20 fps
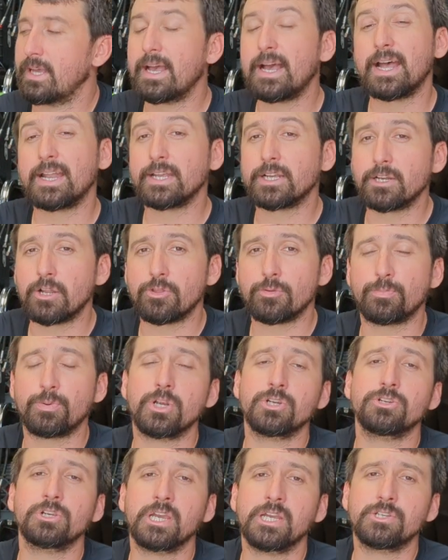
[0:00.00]
Adding another
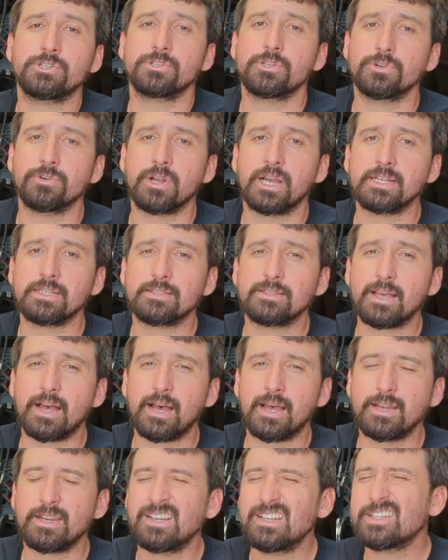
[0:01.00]
pressure gauge to the right
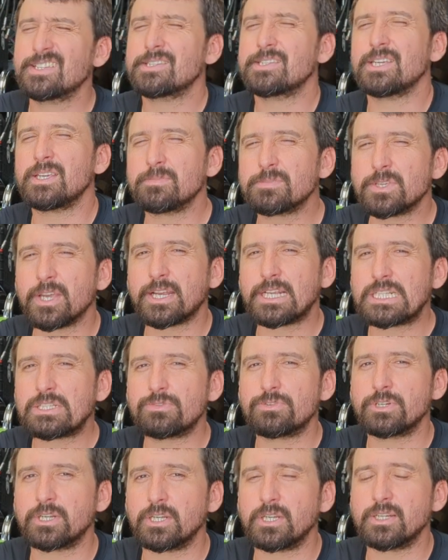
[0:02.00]
side seems like
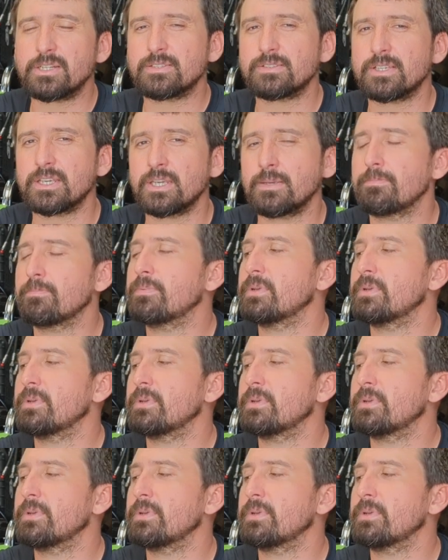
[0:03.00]
it's redundancy,